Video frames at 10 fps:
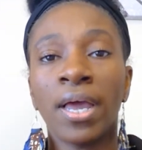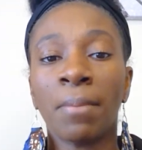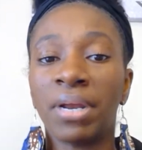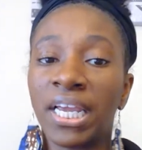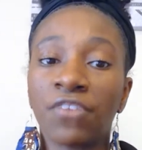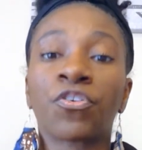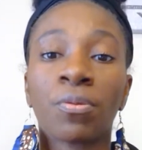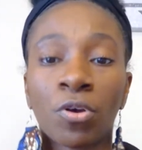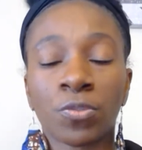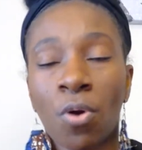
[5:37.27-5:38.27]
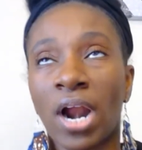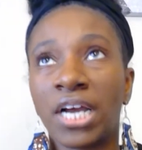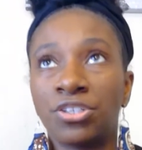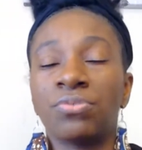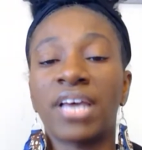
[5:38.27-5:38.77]
But again, for the most part,
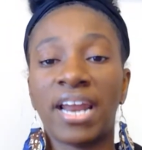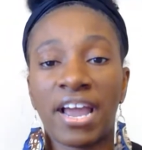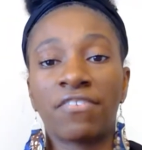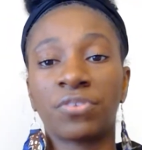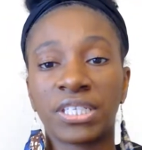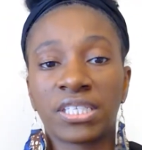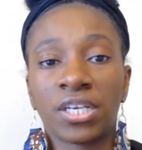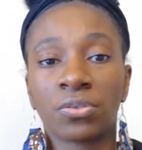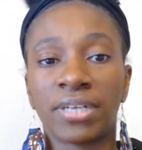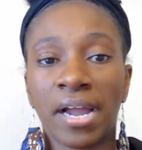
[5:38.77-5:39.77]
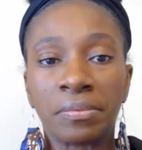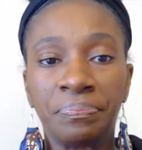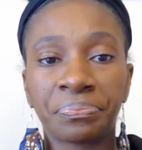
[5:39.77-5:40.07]
I do that every single day.